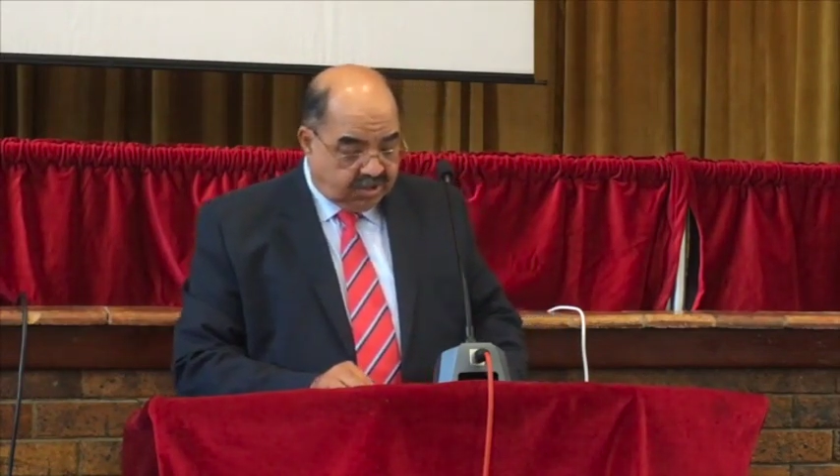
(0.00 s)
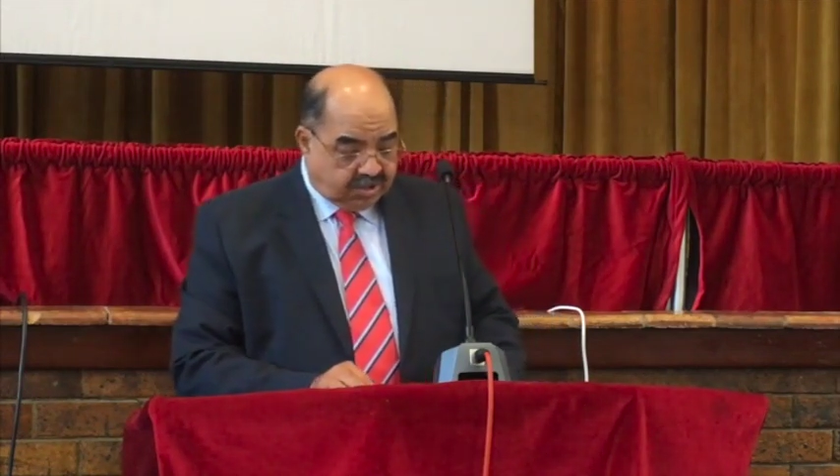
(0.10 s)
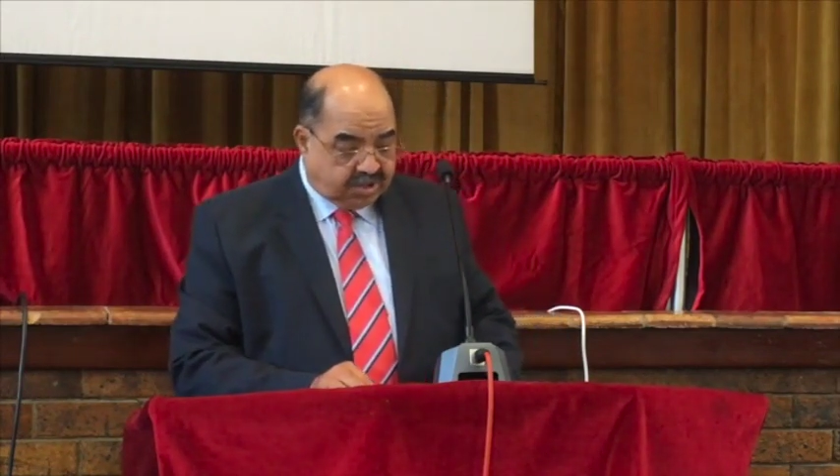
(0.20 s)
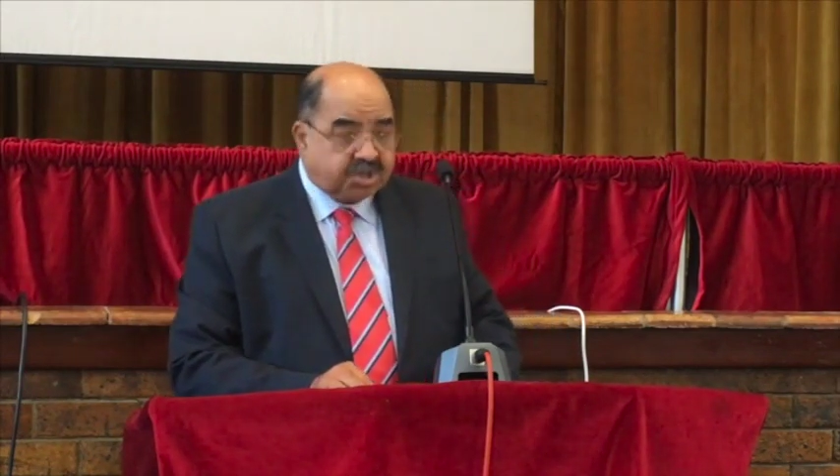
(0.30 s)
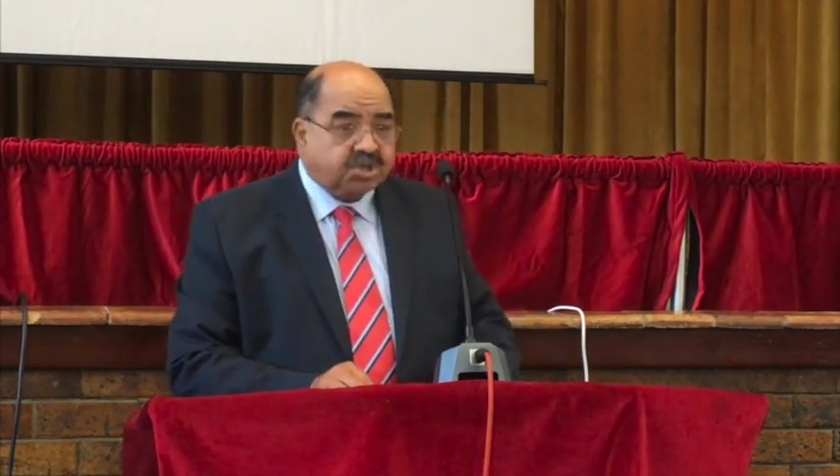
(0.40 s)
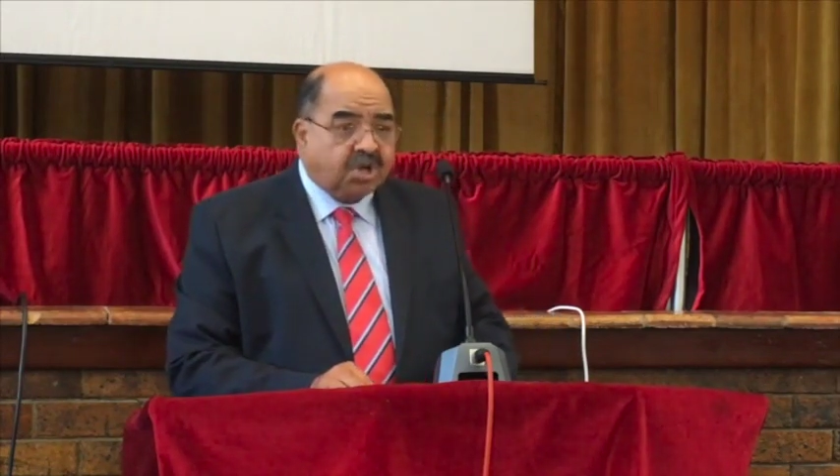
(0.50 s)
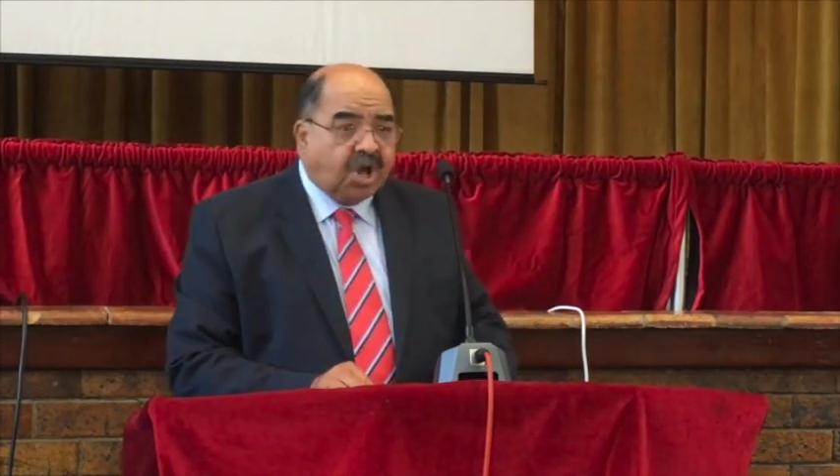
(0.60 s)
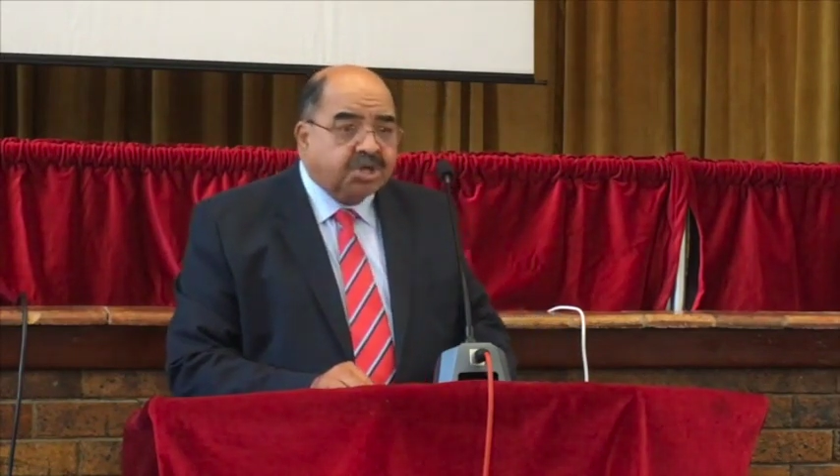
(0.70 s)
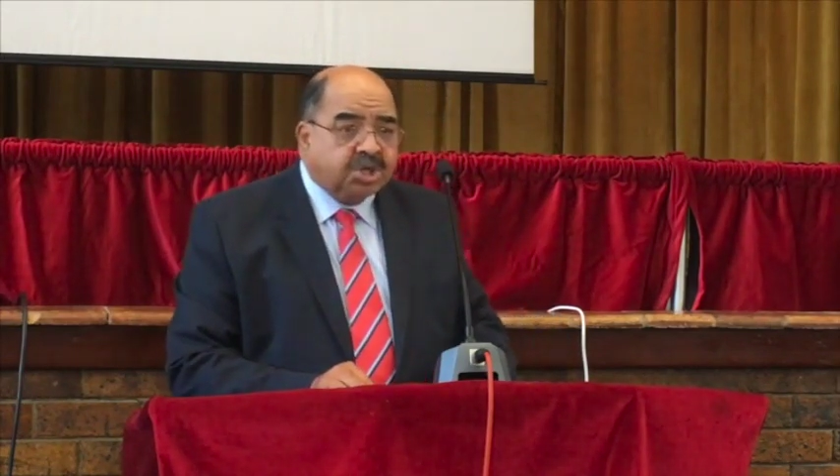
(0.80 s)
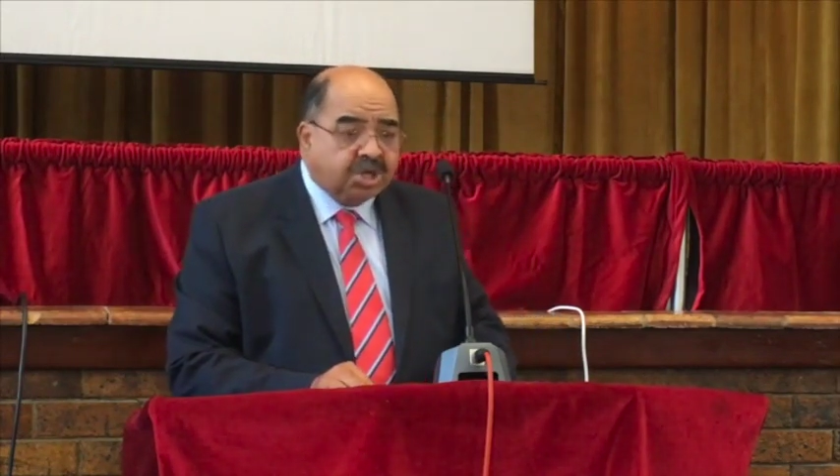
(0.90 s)
The
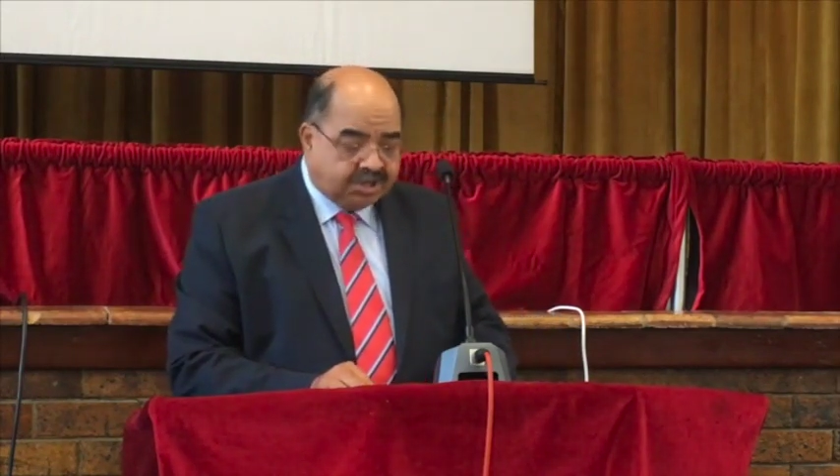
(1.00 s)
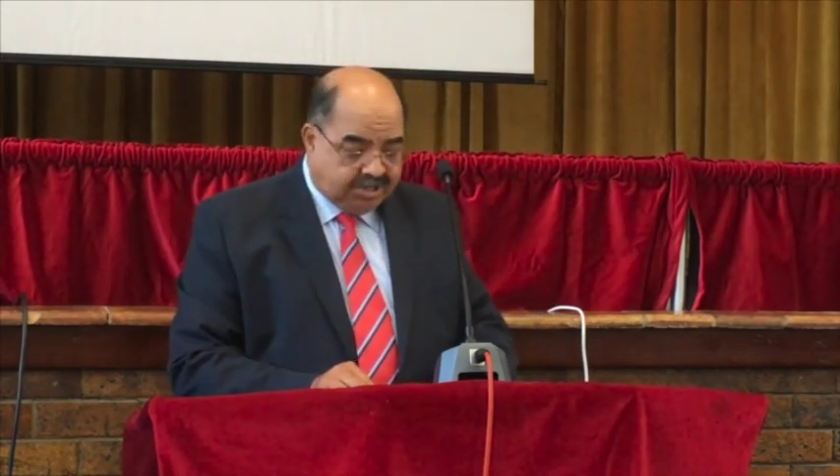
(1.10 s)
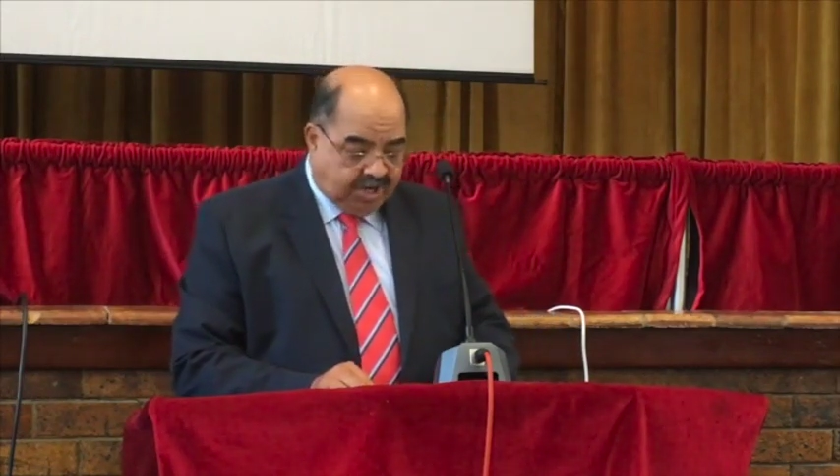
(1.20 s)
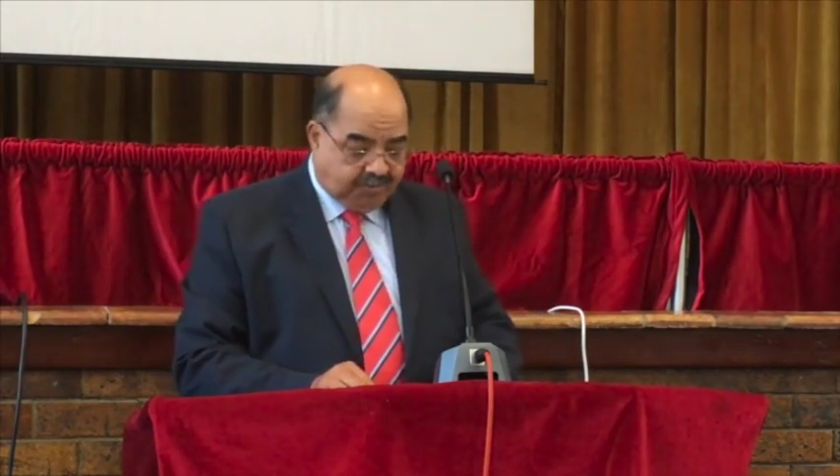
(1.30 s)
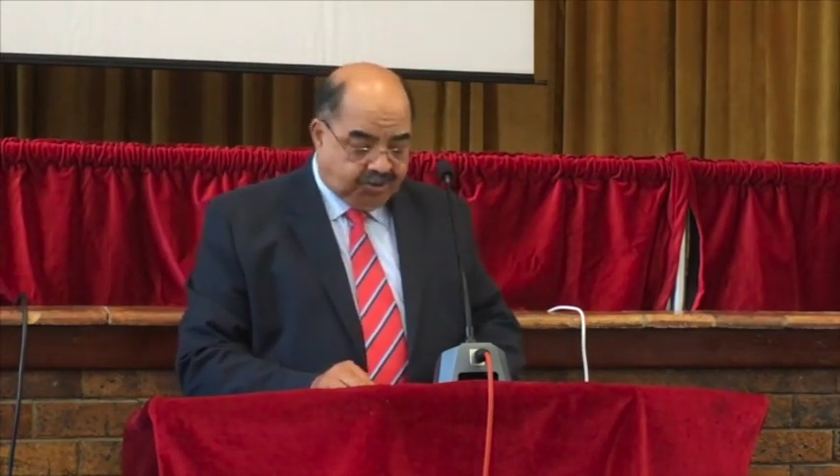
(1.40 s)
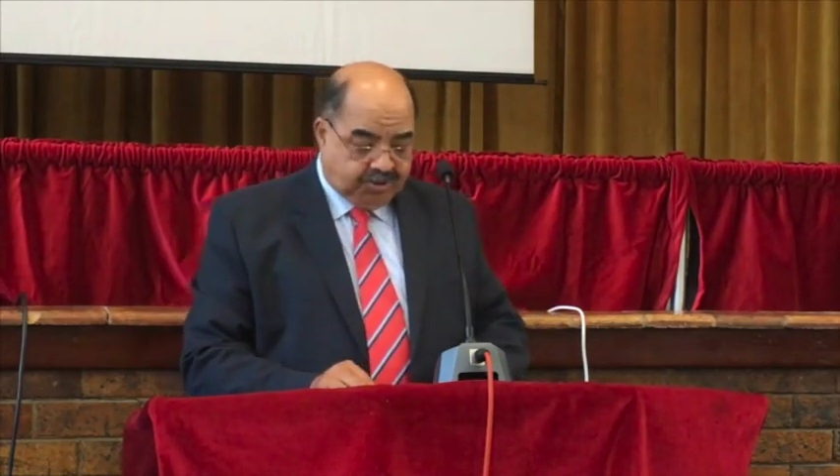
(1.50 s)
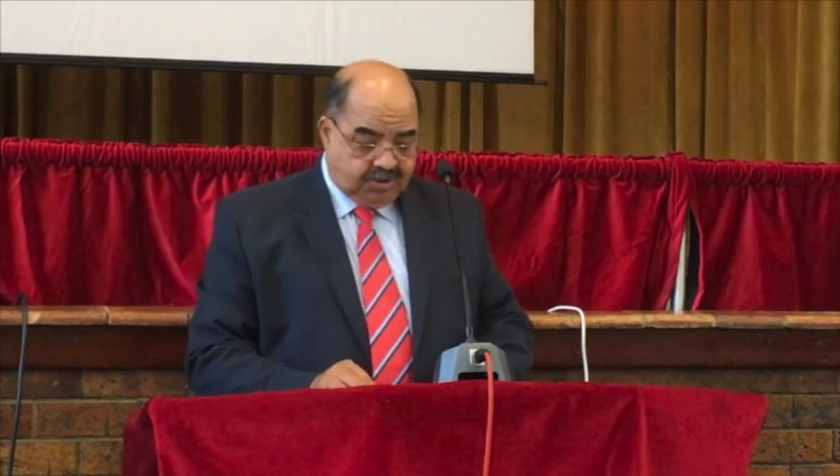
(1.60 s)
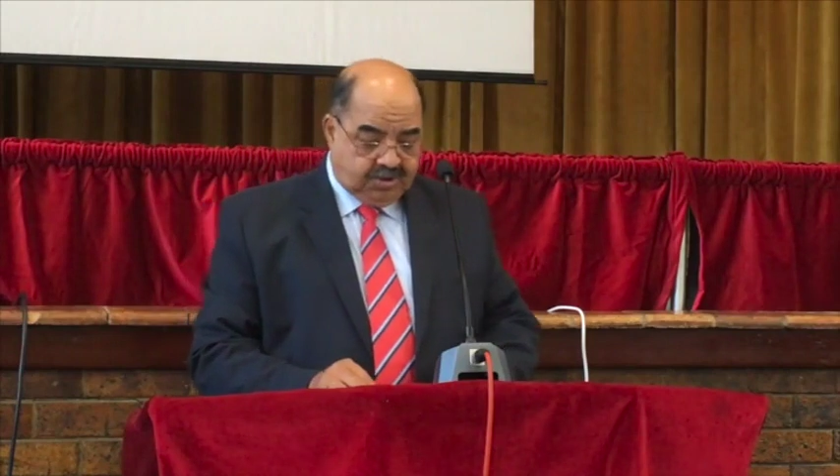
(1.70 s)
Christological depth